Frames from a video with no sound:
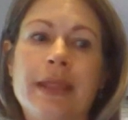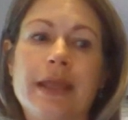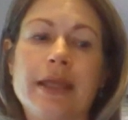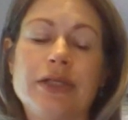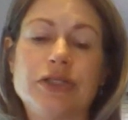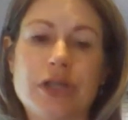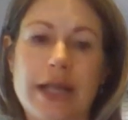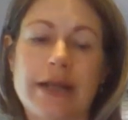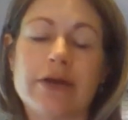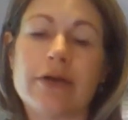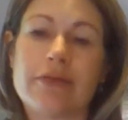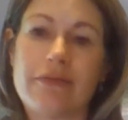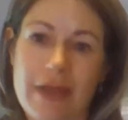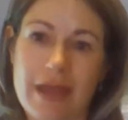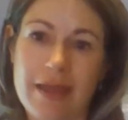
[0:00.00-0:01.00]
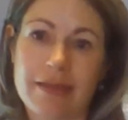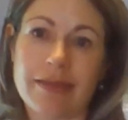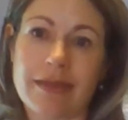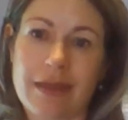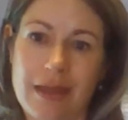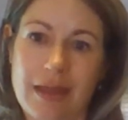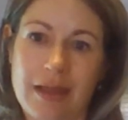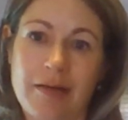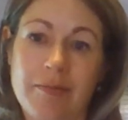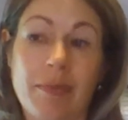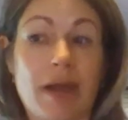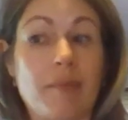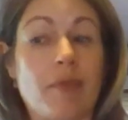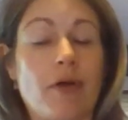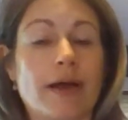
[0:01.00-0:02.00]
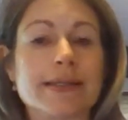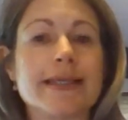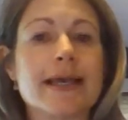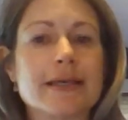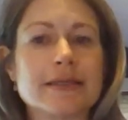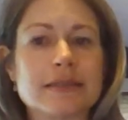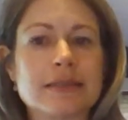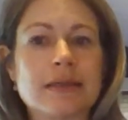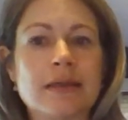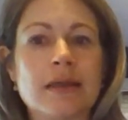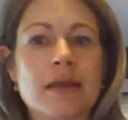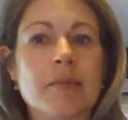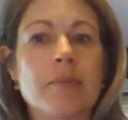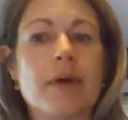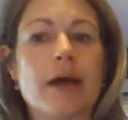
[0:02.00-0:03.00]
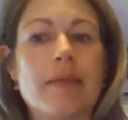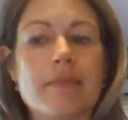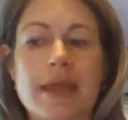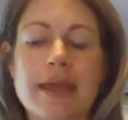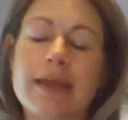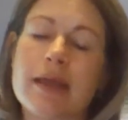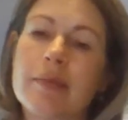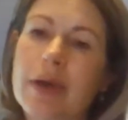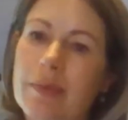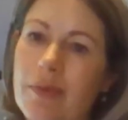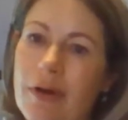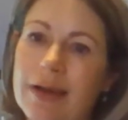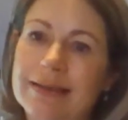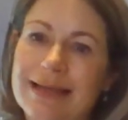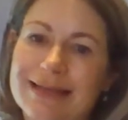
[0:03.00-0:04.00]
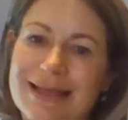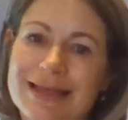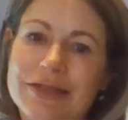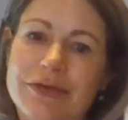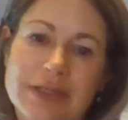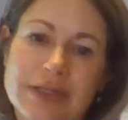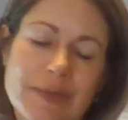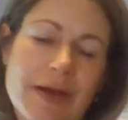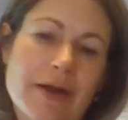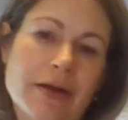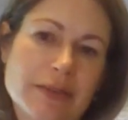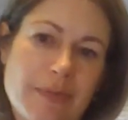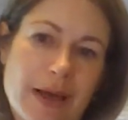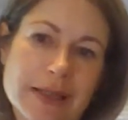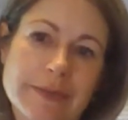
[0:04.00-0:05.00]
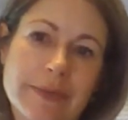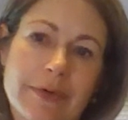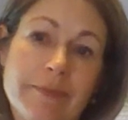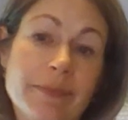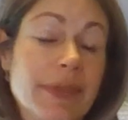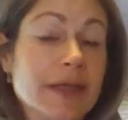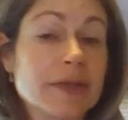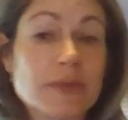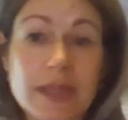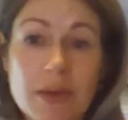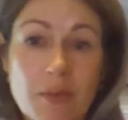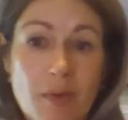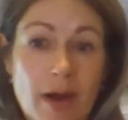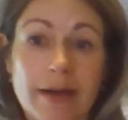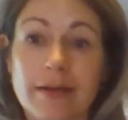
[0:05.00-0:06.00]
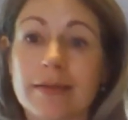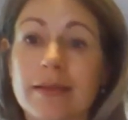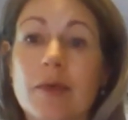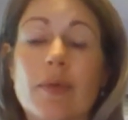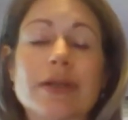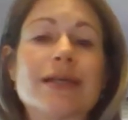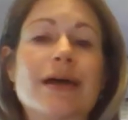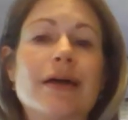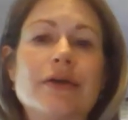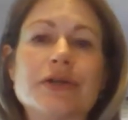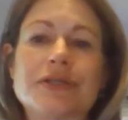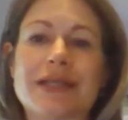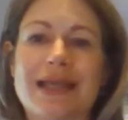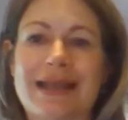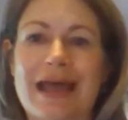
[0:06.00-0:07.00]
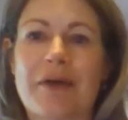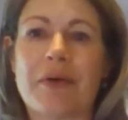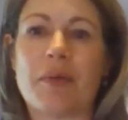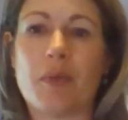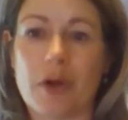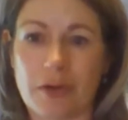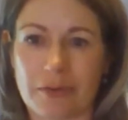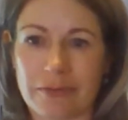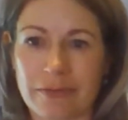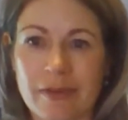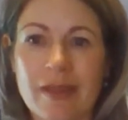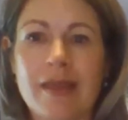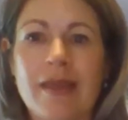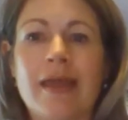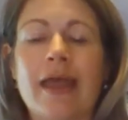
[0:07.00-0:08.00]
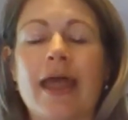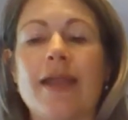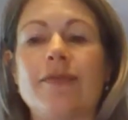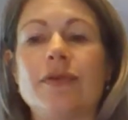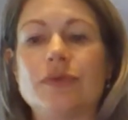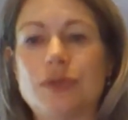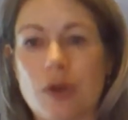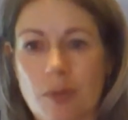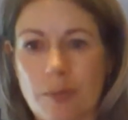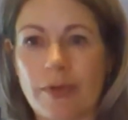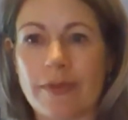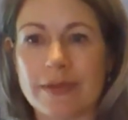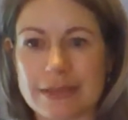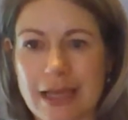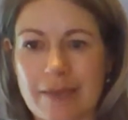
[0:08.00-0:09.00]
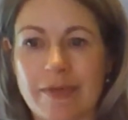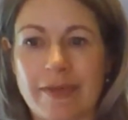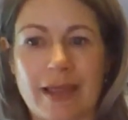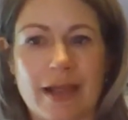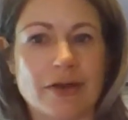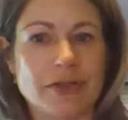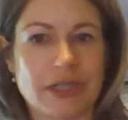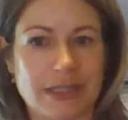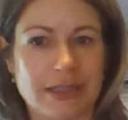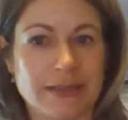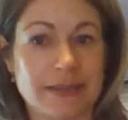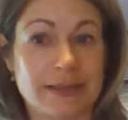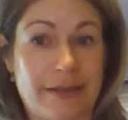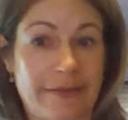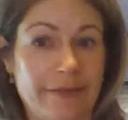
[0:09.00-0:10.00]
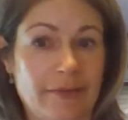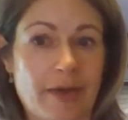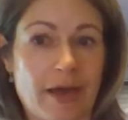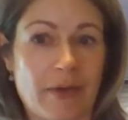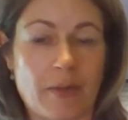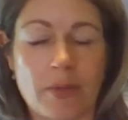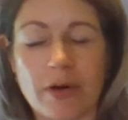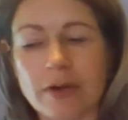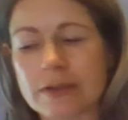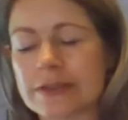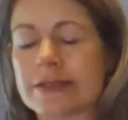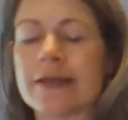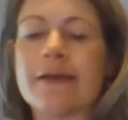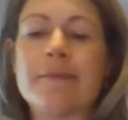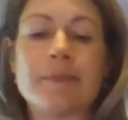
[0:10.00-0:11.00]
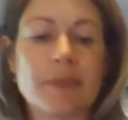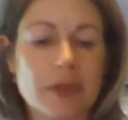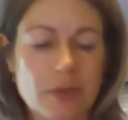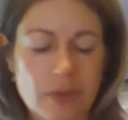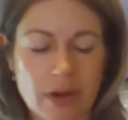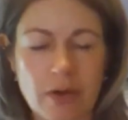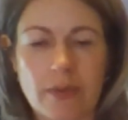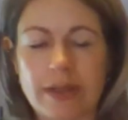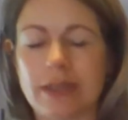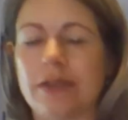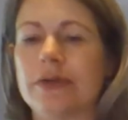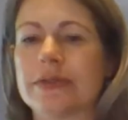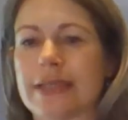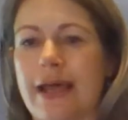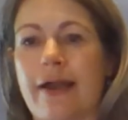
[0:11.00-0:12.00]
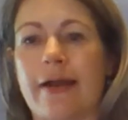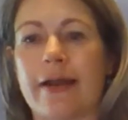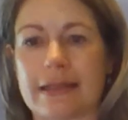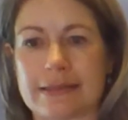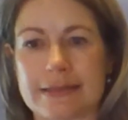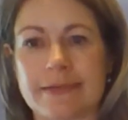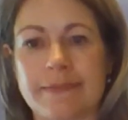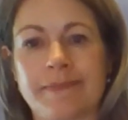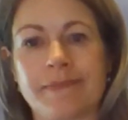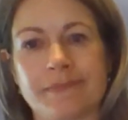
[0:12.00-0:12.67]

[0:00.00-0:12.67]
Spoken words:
engender faith in my process by making my process as transparent as possible? That's what they want. They want to understand how it works. And if you don't put the time and the energy into telling them how it works, you are going to lose that audience.